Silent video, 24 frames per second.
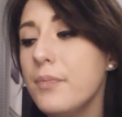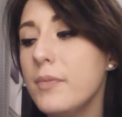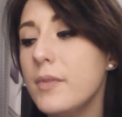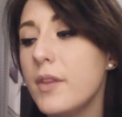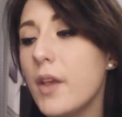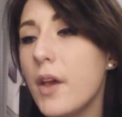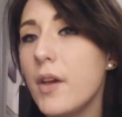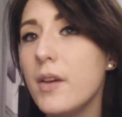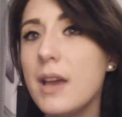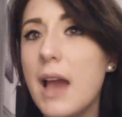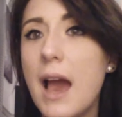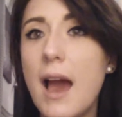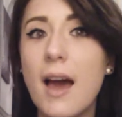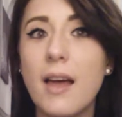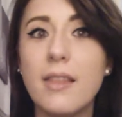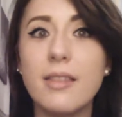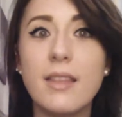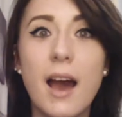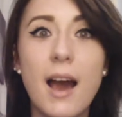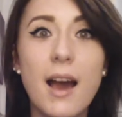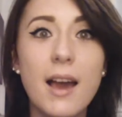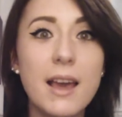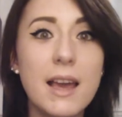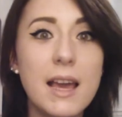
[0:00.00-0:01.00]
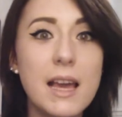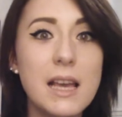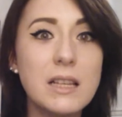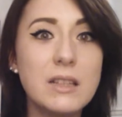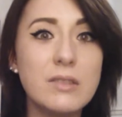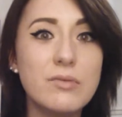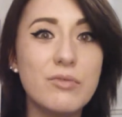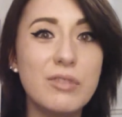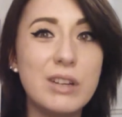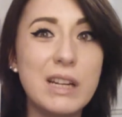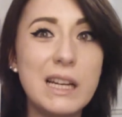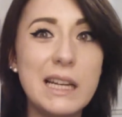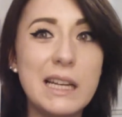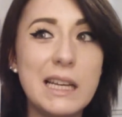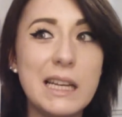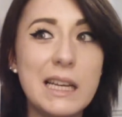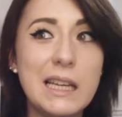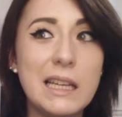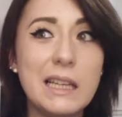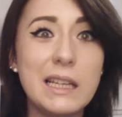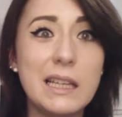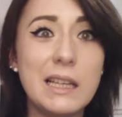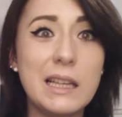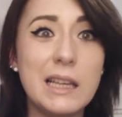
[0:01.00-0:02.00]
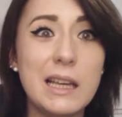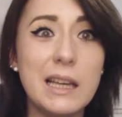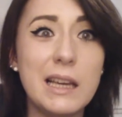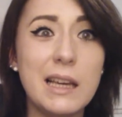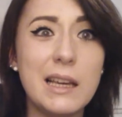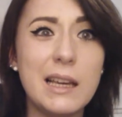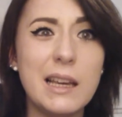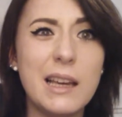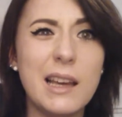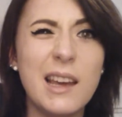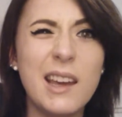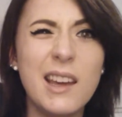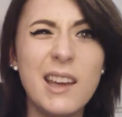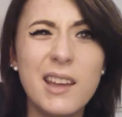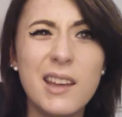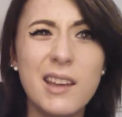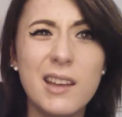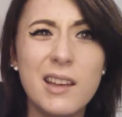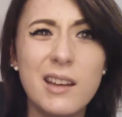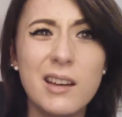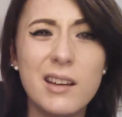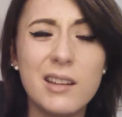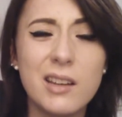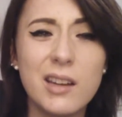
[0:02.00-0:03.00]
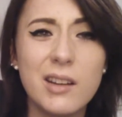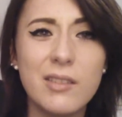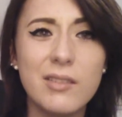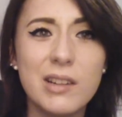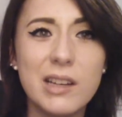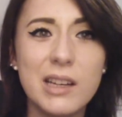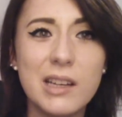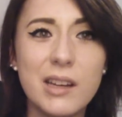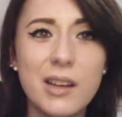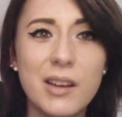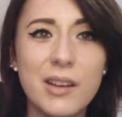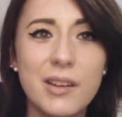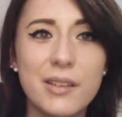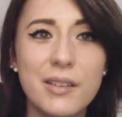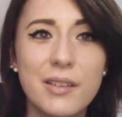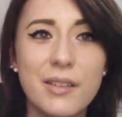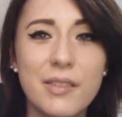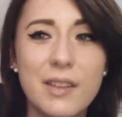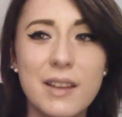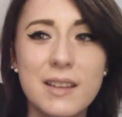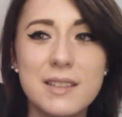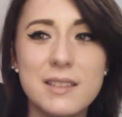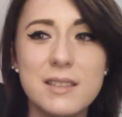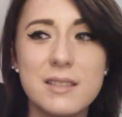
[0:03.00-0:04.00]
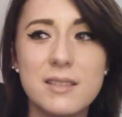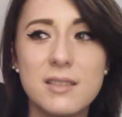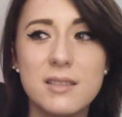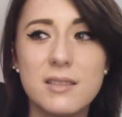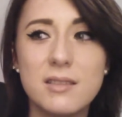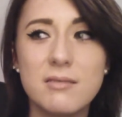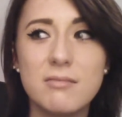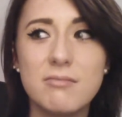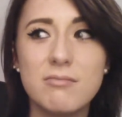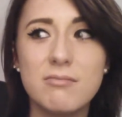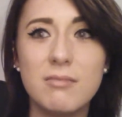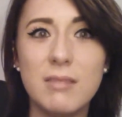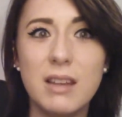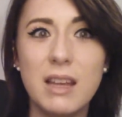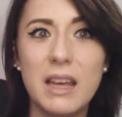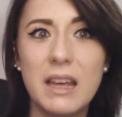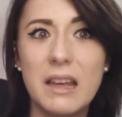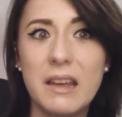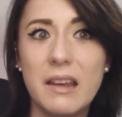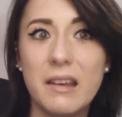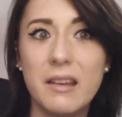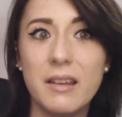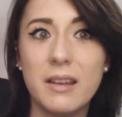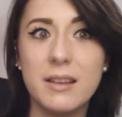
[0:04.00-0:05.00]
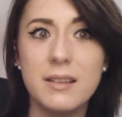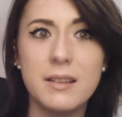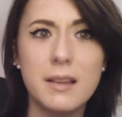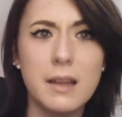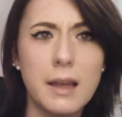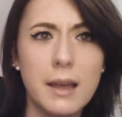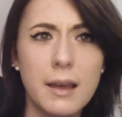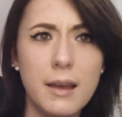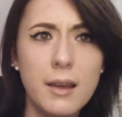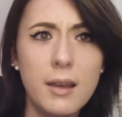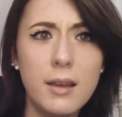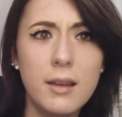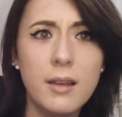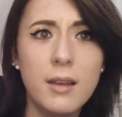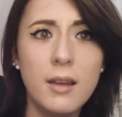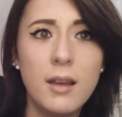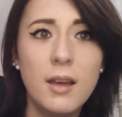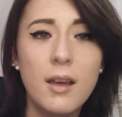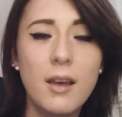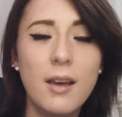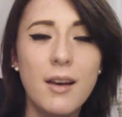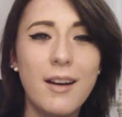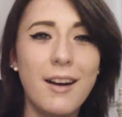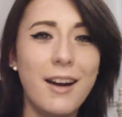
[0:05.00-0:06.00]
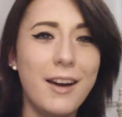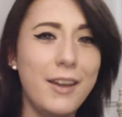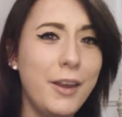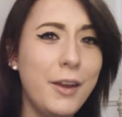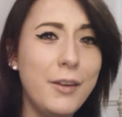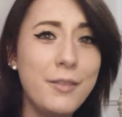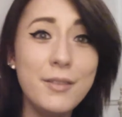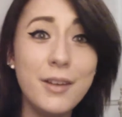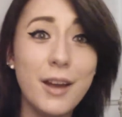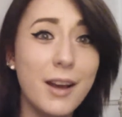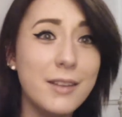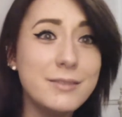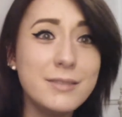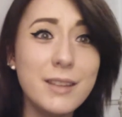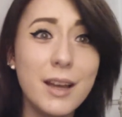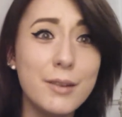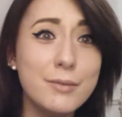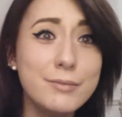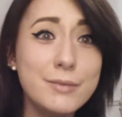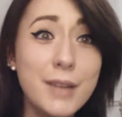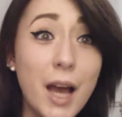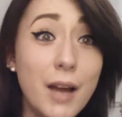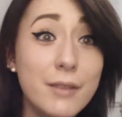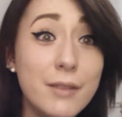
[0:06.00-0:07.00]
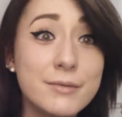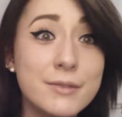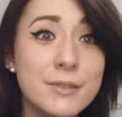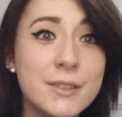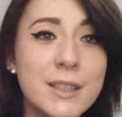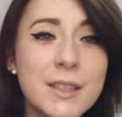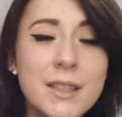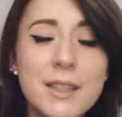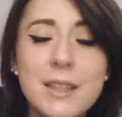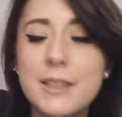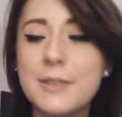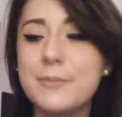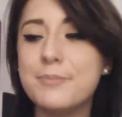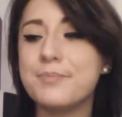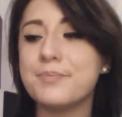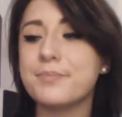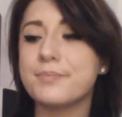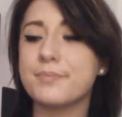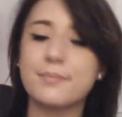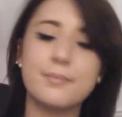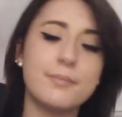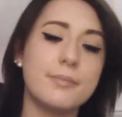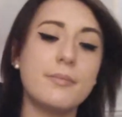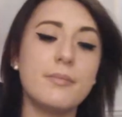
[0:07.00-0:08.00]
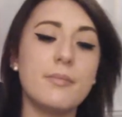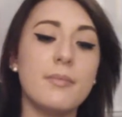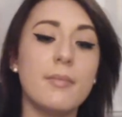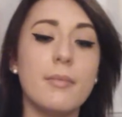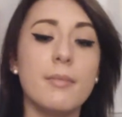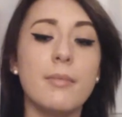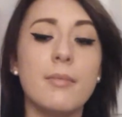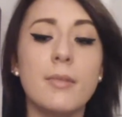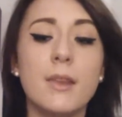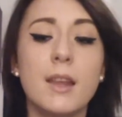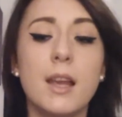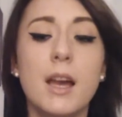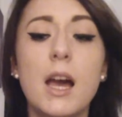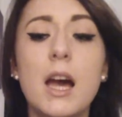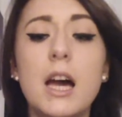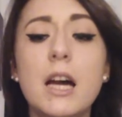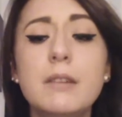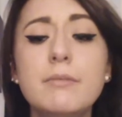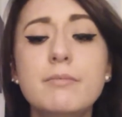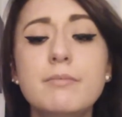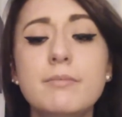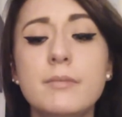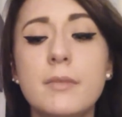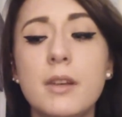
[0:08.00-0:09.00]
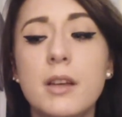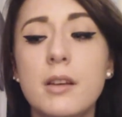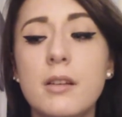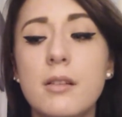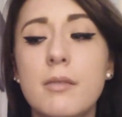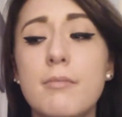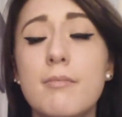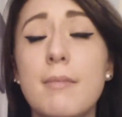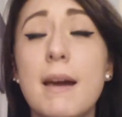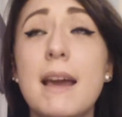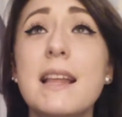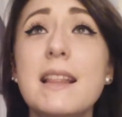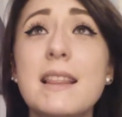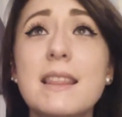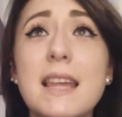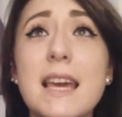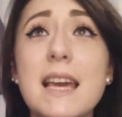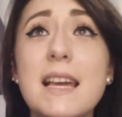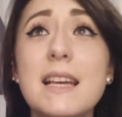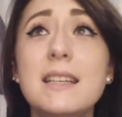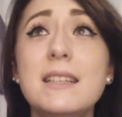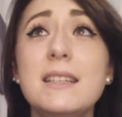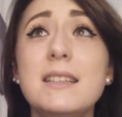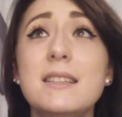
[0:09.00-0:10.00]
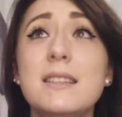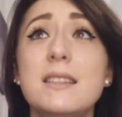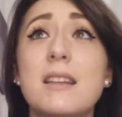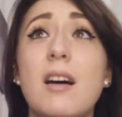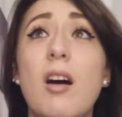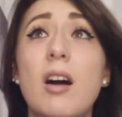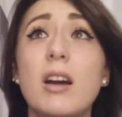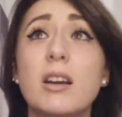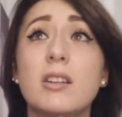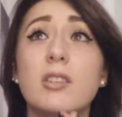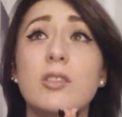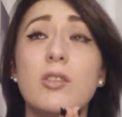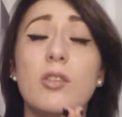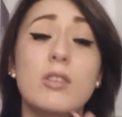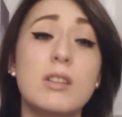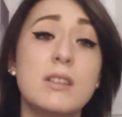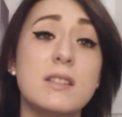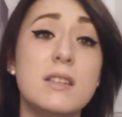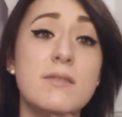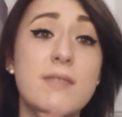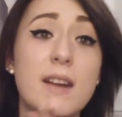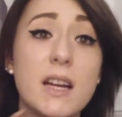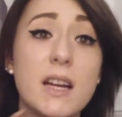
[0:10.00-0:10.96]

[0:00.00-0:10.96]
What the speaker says: So yeah, that is really it. I don't really know if that's it. Is it it? I don't know. Main thing that I can honestly